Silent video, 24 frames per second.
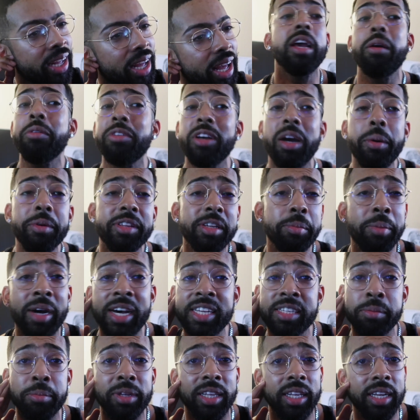It was always a
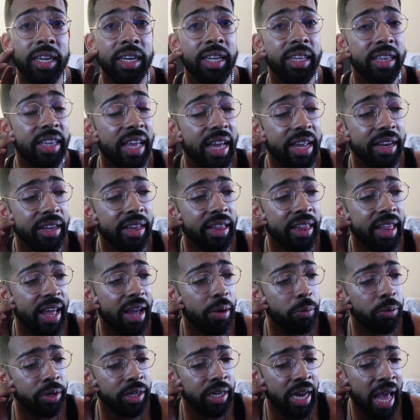possibility
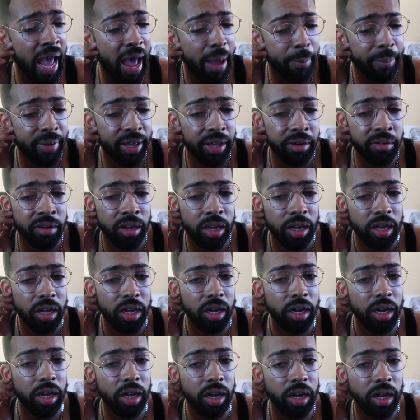that wouldn't happen,
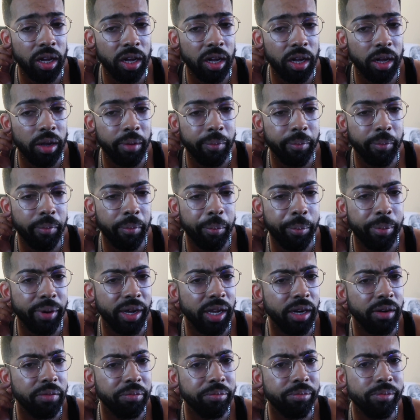
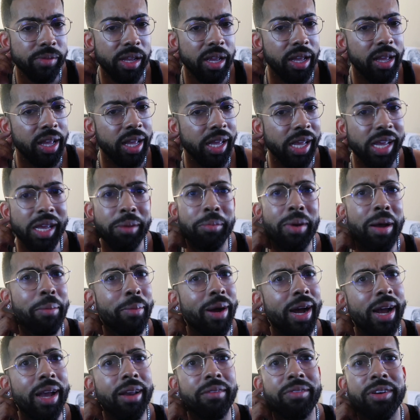but in my
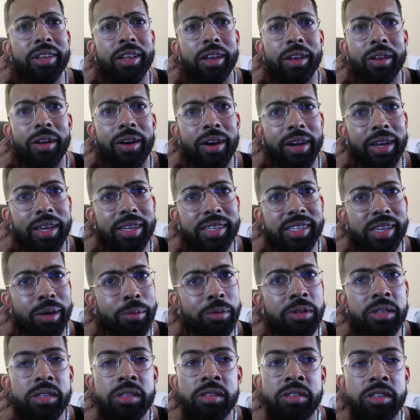mind, for the longest, I
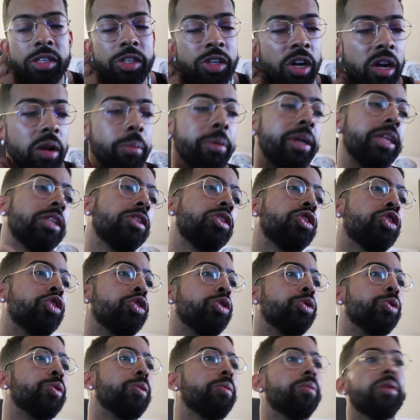was just determined
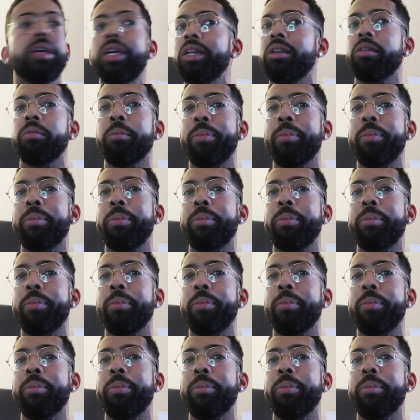to get